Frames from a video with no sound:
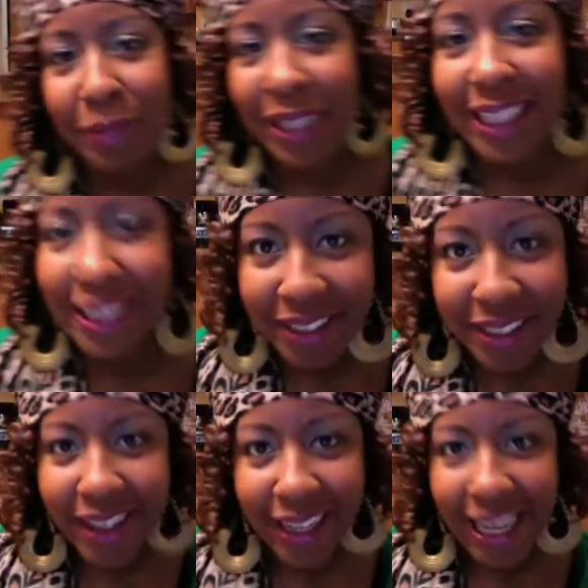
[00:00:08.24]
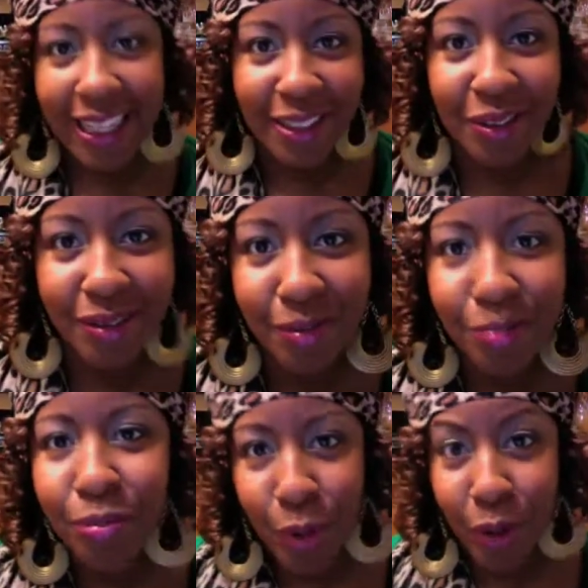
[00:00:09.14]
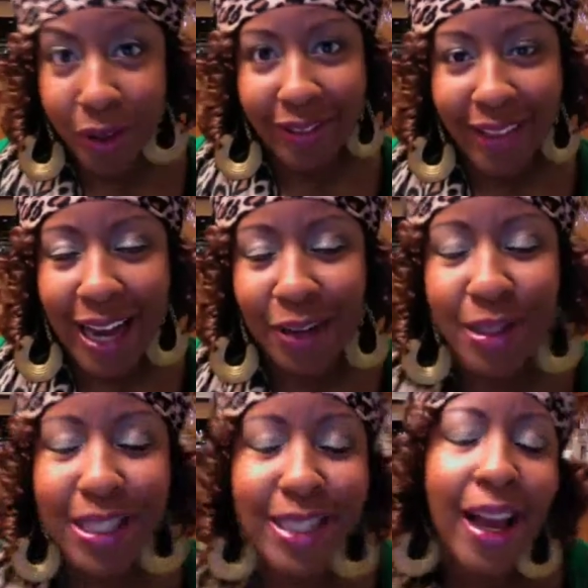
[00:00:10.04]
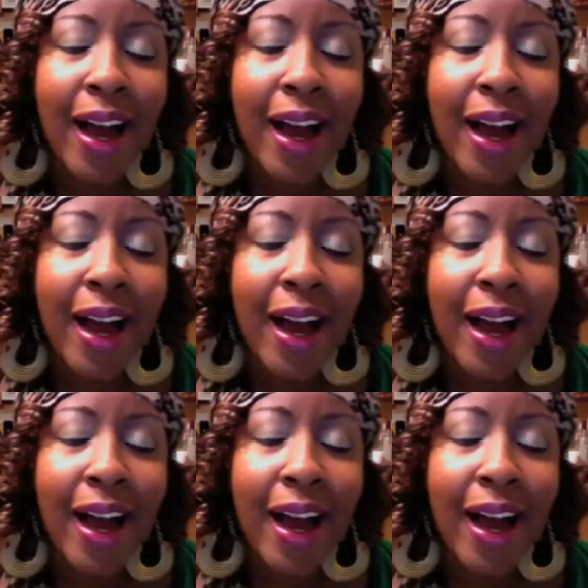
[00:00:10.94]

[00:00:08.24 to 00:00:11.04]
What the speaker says: me. Again, bored in the house.